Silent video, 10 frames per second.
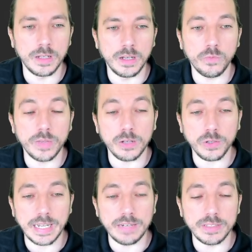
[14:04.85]
We also
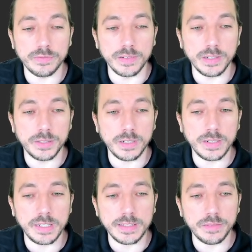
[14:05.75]
have the function
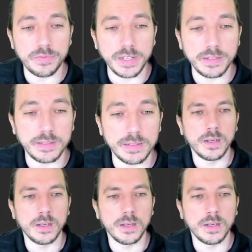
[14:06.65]
interface.